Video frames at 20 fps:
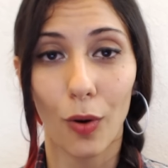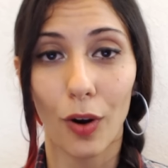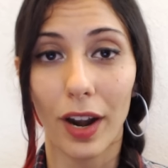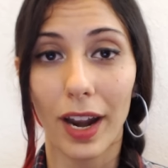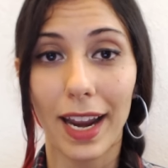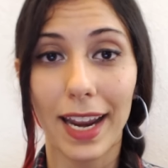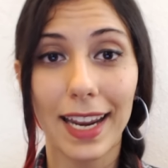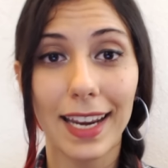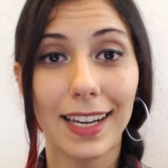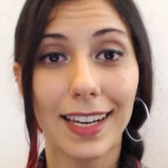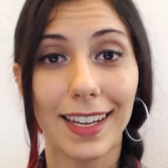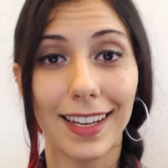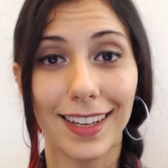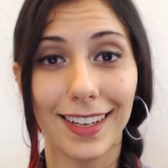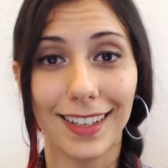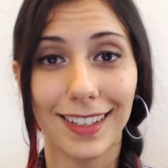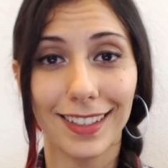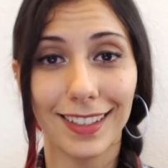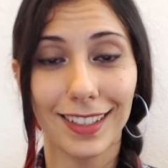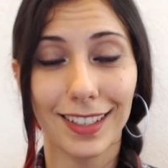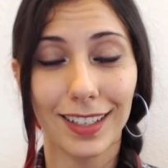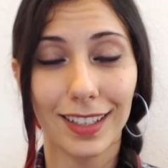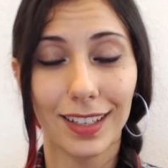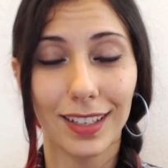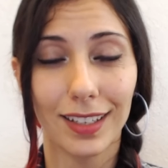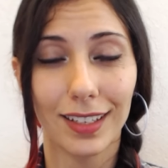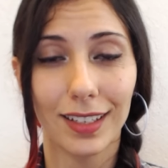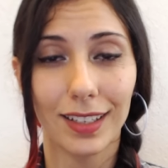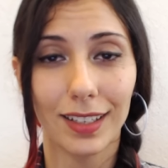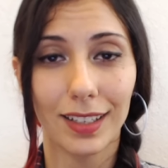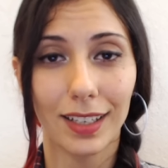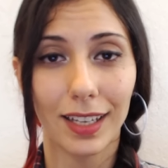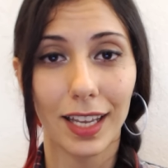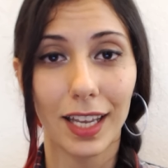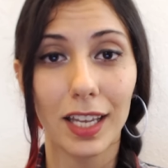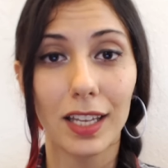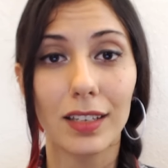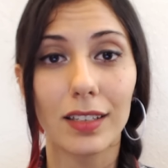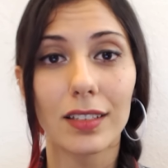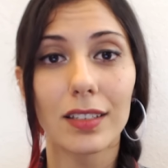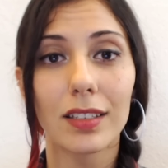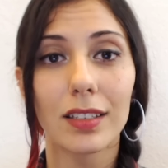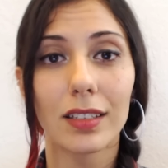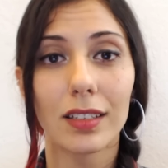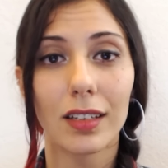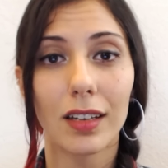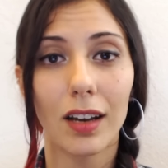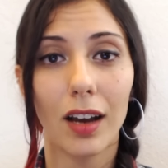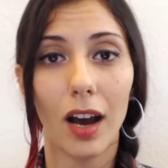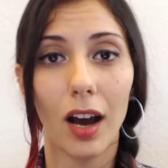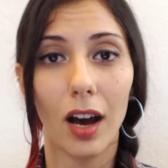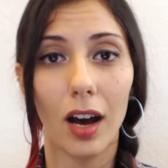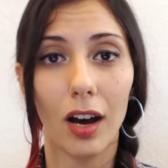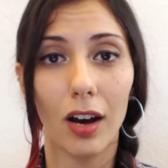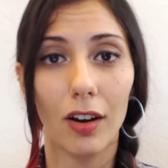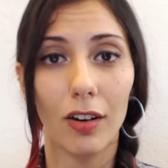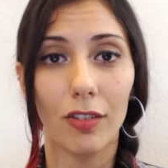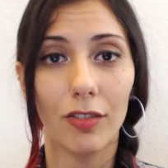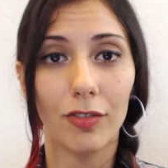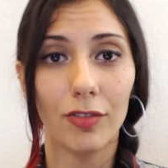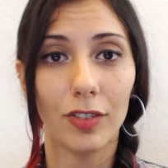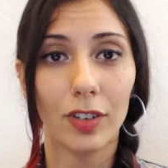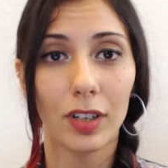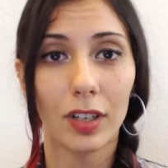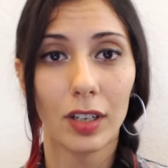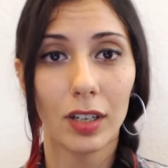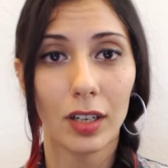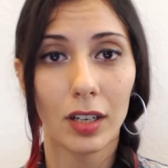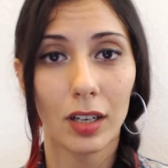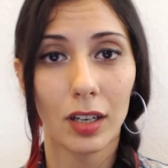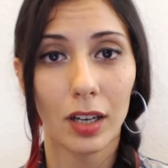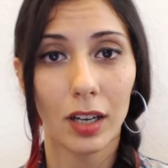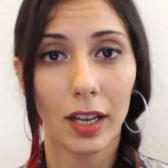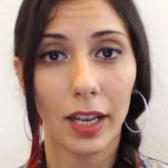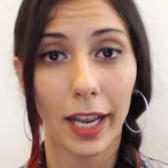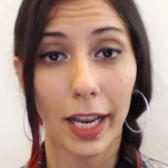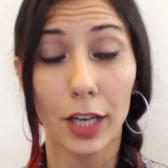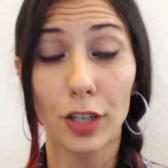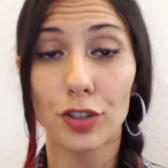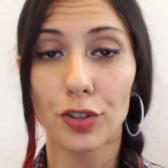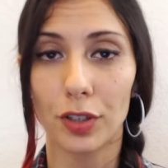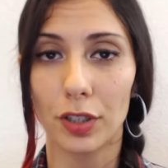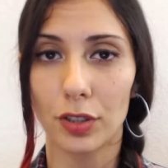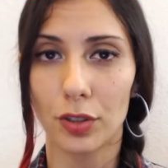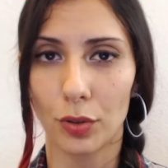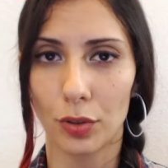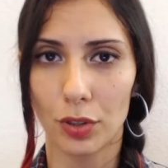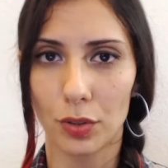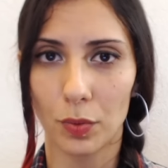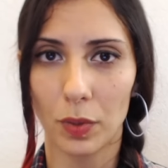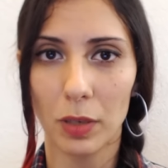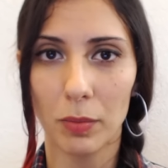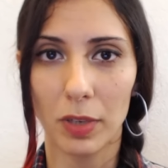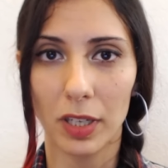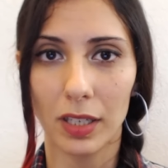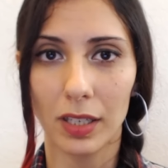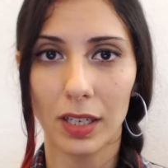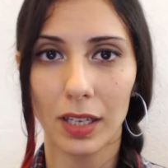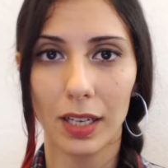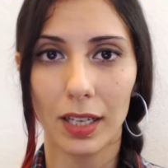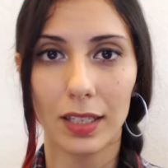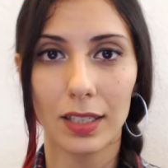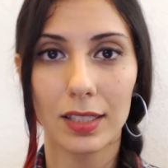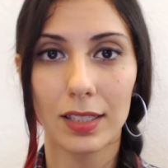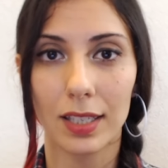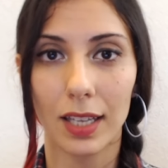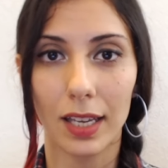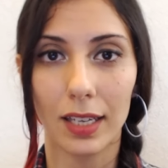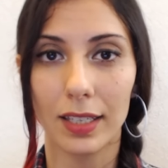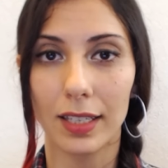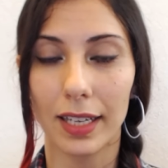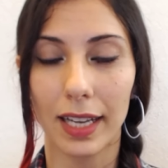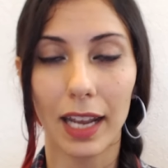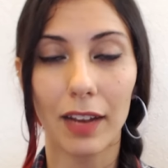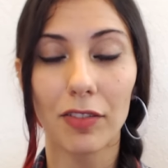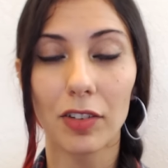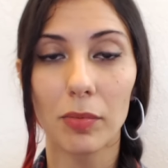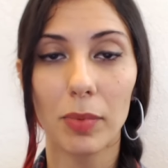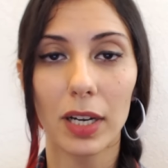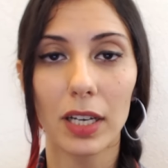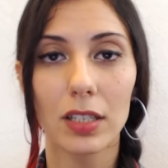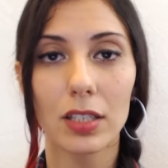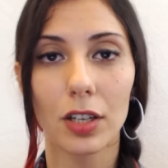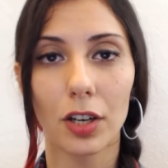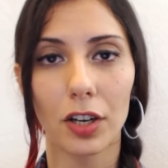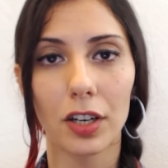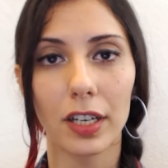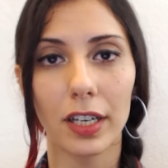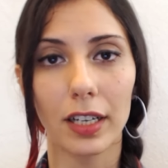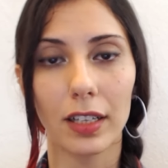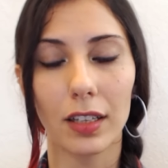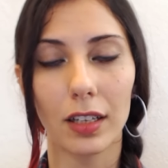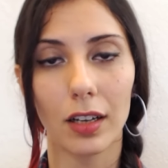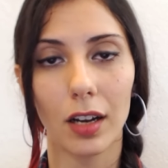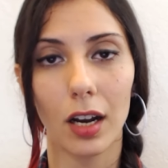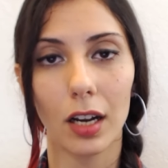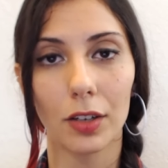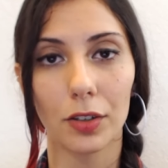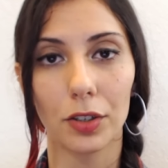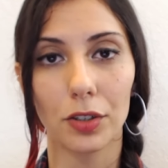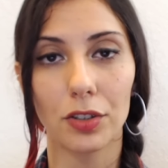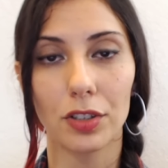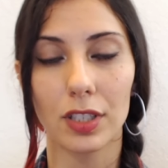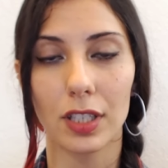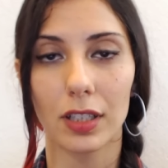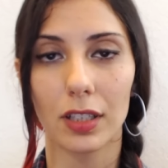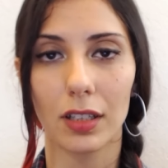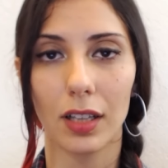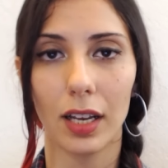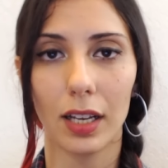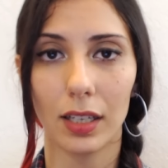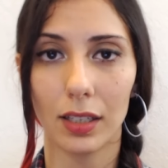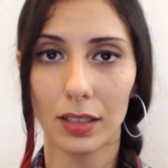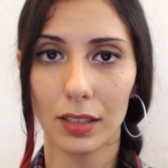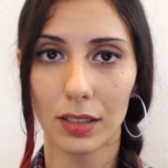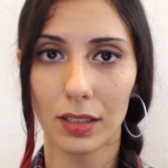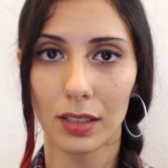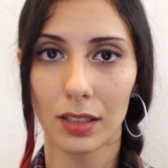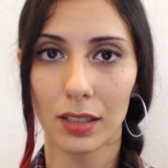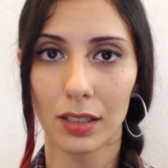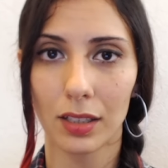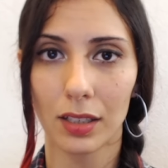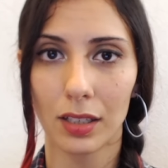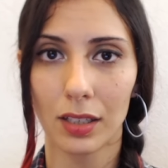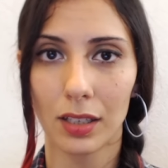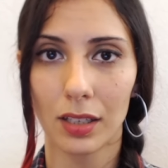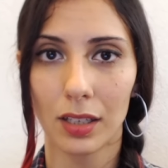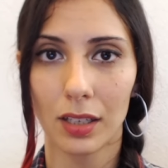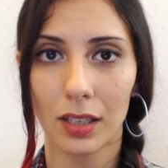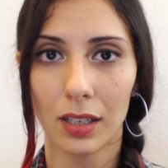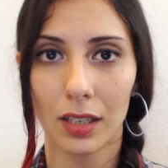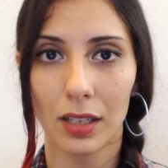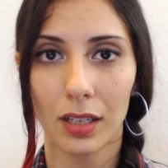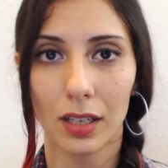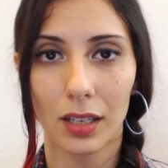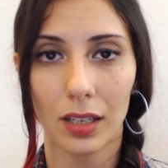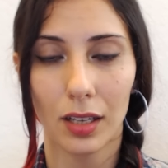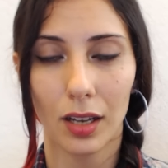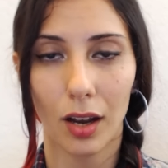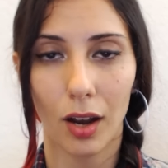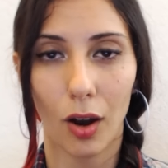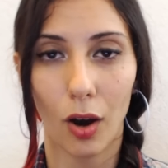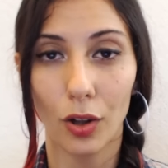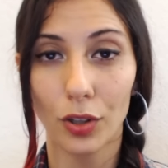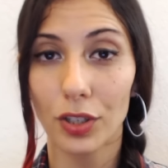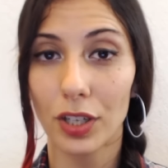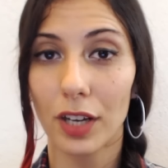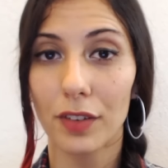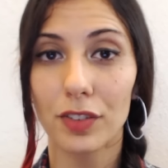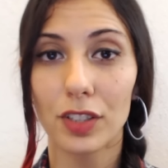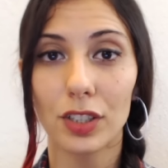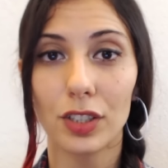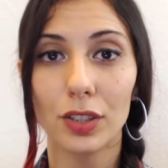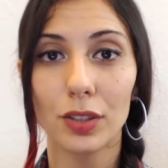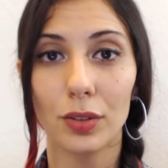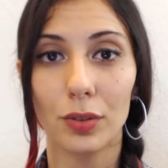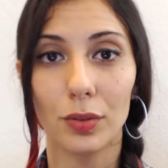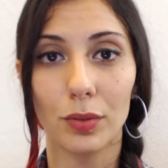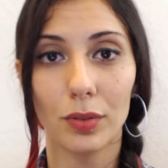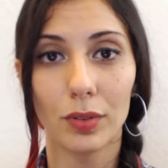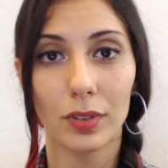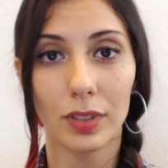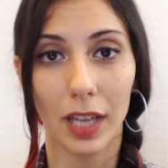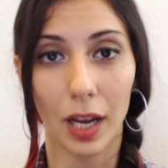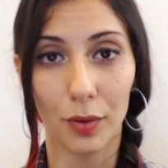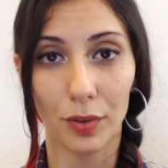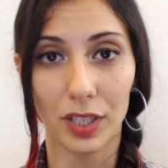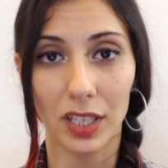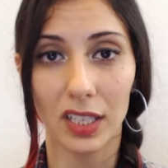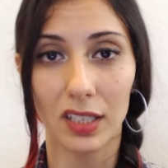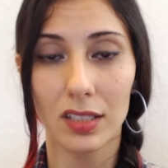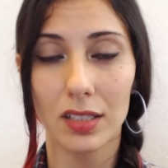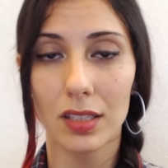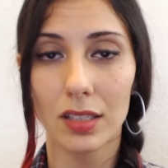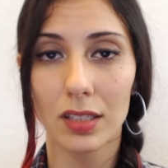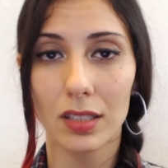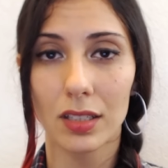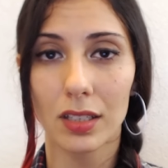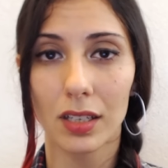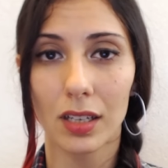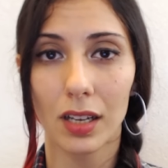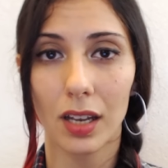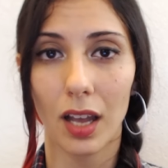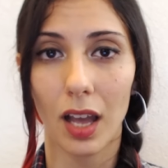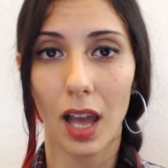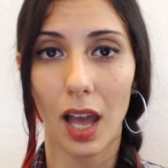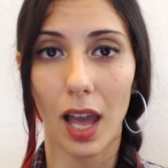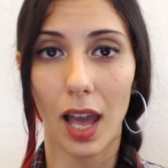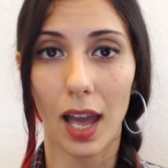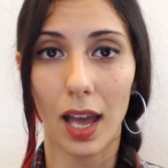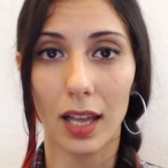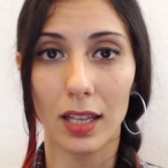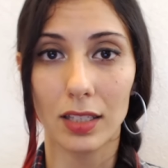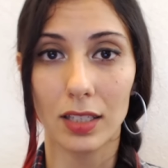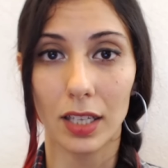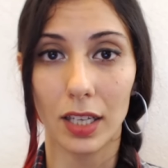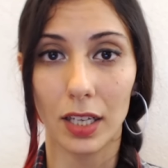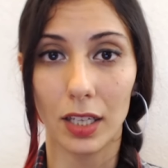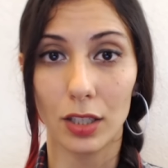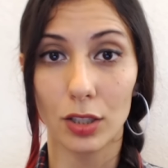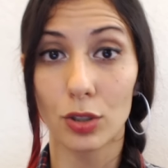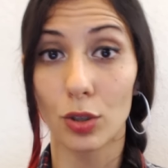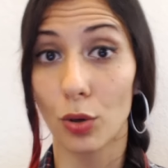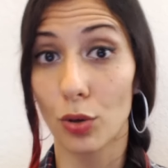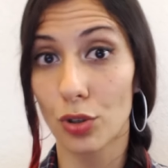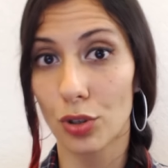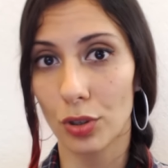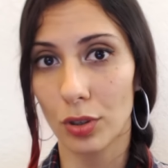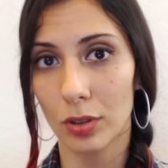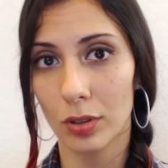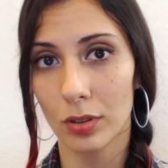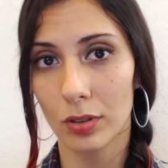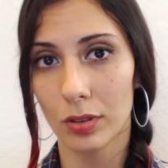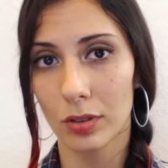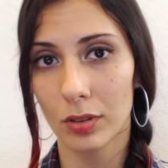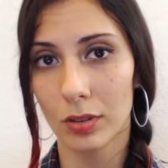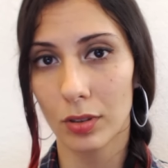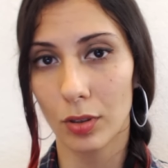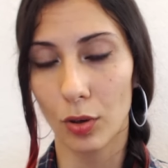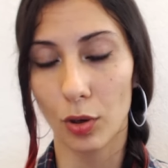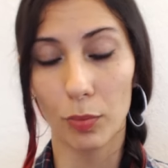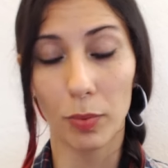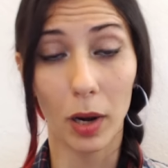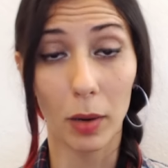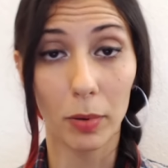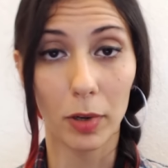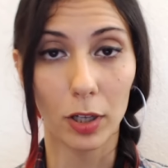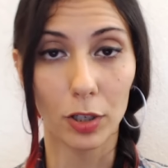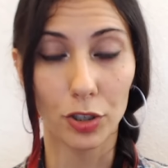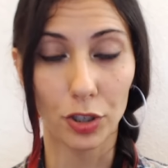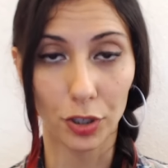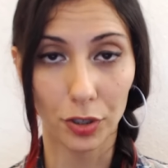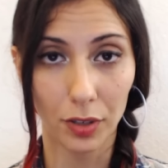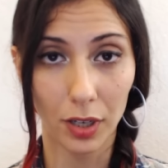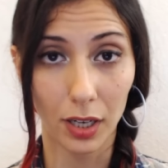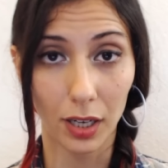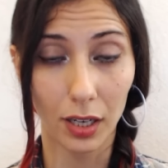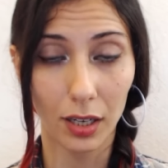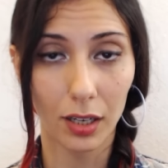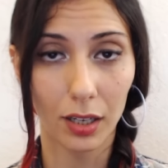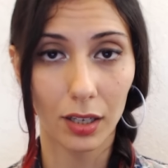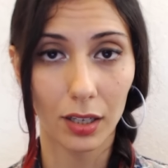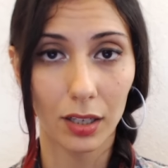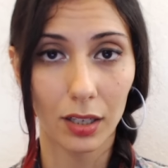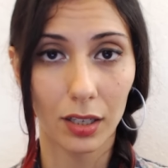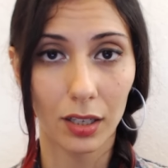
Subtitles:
or any hint of hatred towards women is sending everybody scurrying like cockroaches at the light. All you have to do nowadays as a social or pop culture critic